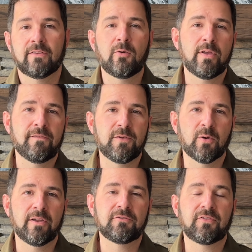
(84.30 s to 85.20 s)
So if
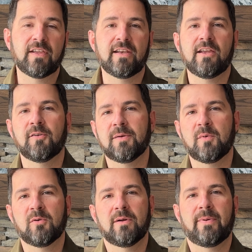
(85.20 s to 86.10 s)
you're interested in hearing
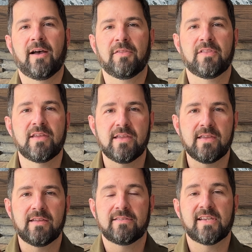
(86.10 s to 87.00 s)
more about
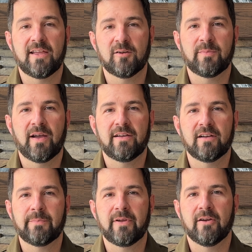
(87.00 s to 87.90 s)
the Danner by
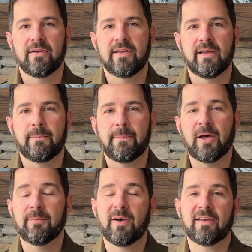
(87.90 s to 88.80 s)
Huckberry
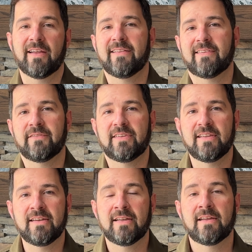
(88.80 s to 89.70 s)
Mountain Moc
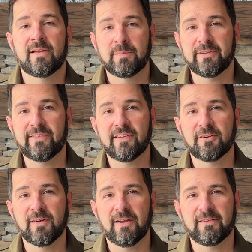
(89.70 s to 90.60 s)
917, please
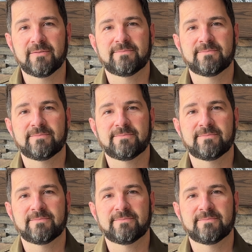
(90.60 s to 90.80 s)
stick around.